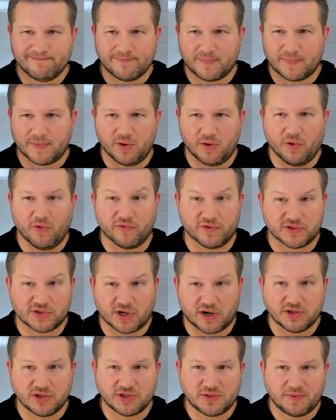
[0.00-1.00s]
you
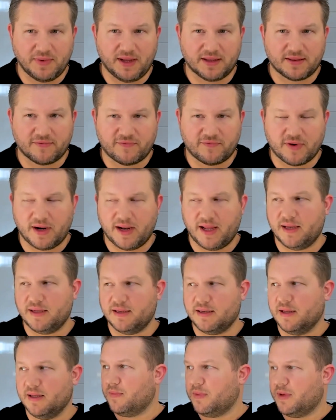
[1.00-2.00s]
overcharged me at the front
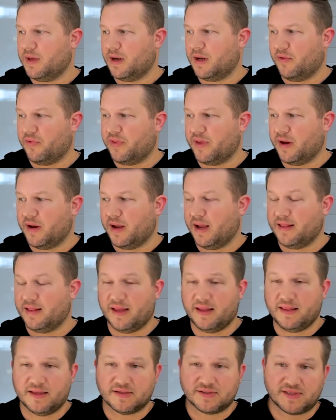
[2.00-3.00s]
end? And
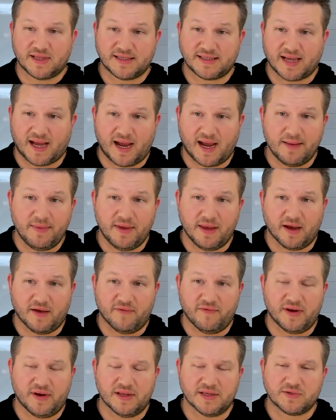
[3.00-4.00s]
then there's the timing
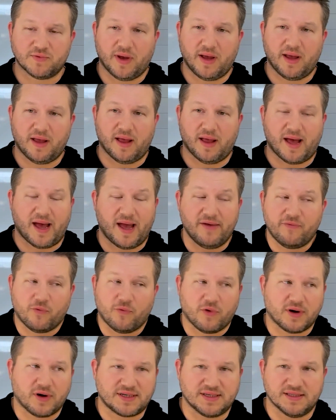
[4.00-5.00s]
of it as well. I've
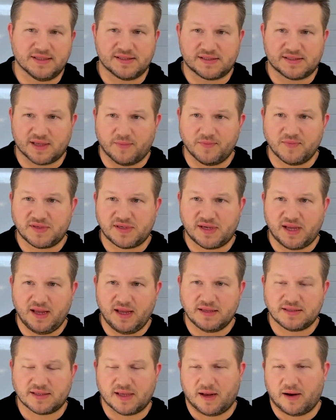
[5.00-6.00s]
worked in some
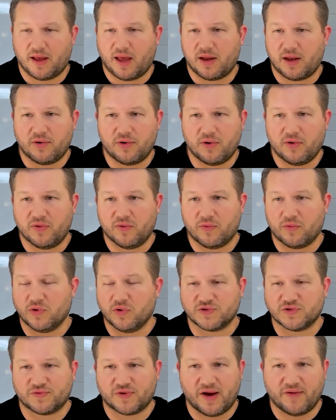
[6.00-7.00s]
states. I don't know the
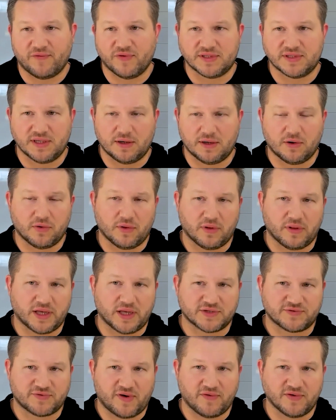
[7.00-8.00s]
laws for every
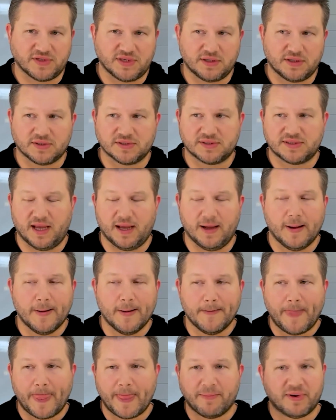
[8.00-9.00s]
single state,
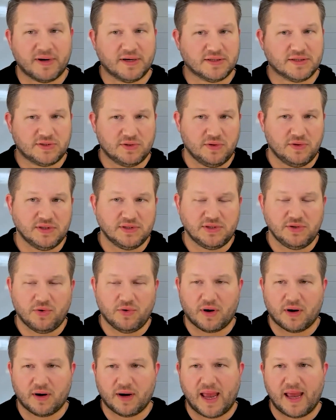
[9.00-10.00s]
but as soon as you
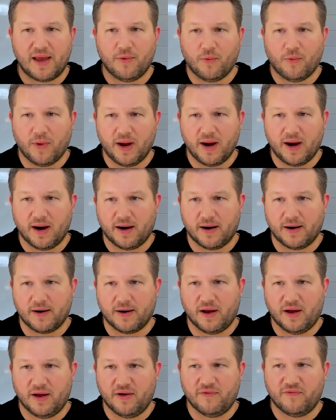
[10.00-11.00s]
are
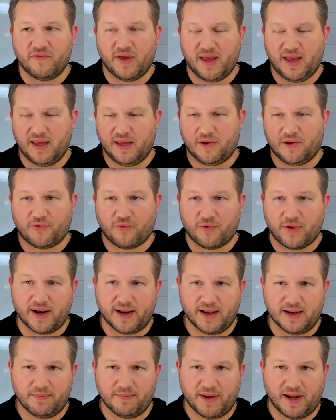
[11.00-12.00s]
aware of a
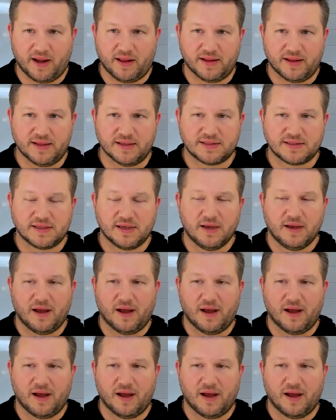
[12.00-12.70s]
credit balance,